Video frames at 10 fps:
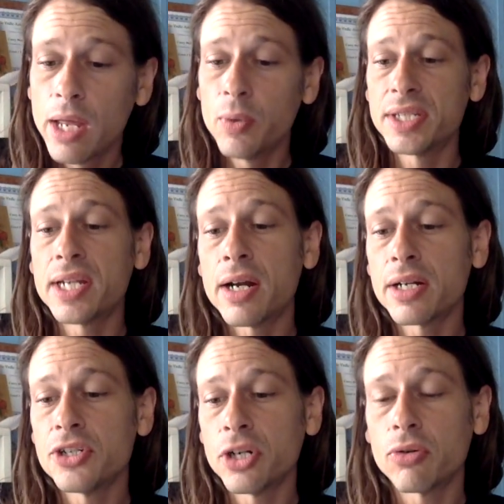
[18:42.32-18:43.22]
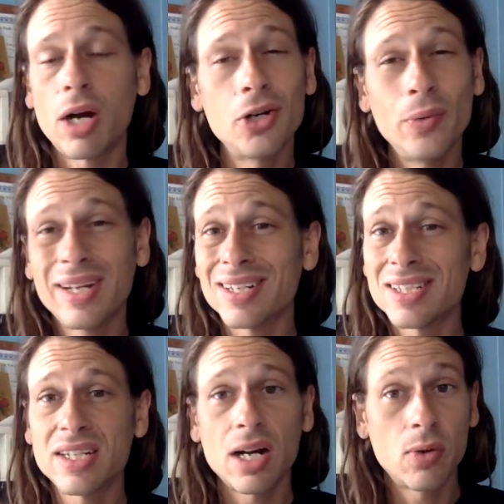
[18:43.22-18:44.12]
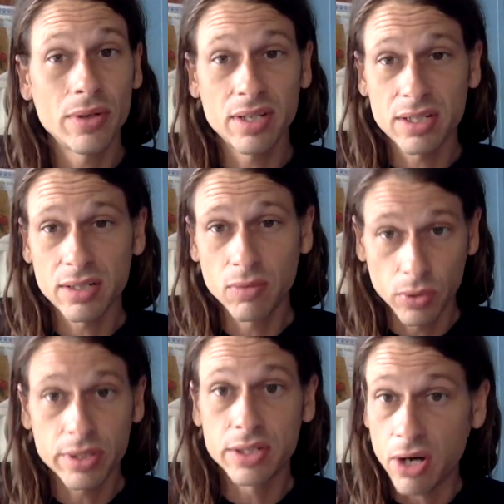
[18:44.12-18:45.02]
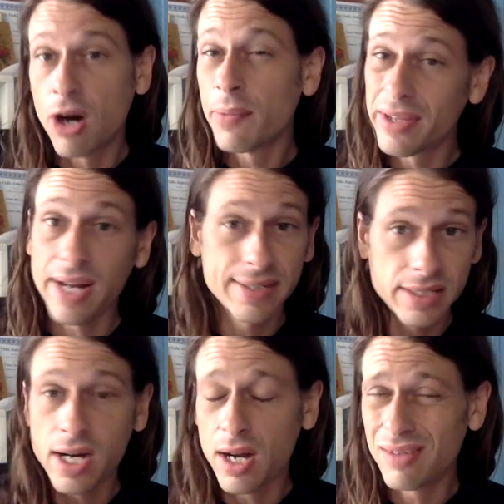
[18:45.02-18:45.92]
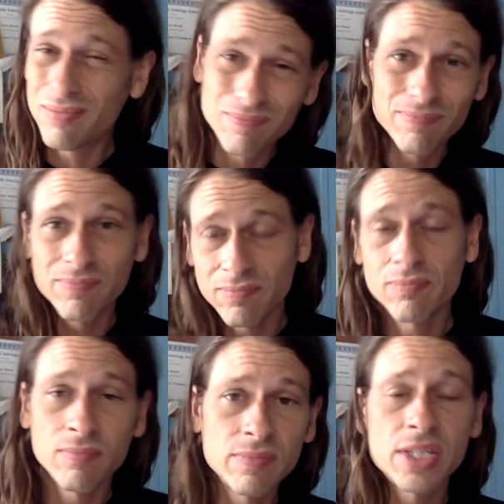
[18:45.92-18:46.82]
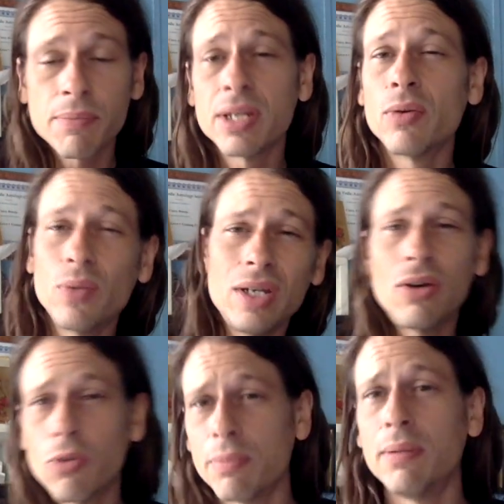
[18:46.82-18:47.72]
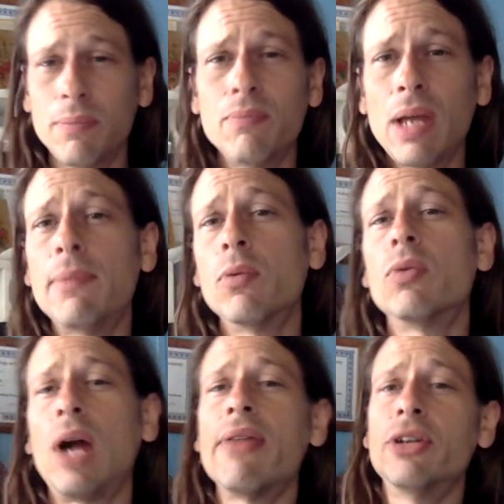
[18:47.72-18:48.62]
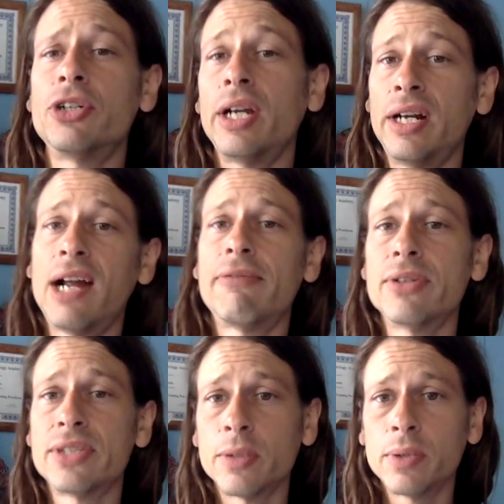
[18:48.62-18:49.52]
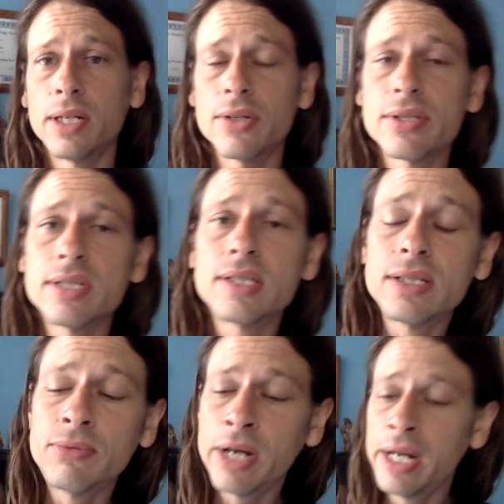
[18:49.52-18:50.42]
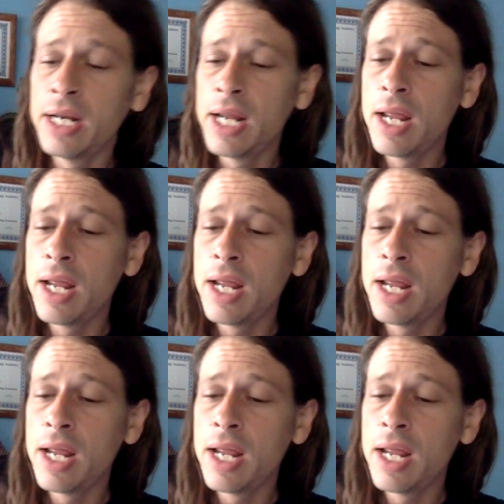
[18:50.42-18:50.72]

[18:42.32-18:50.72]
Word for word: And with Saturn conjunct Rahu, we get stuck with a with a dharma that's not something we only maybe would rather trade it out for someone else's, right?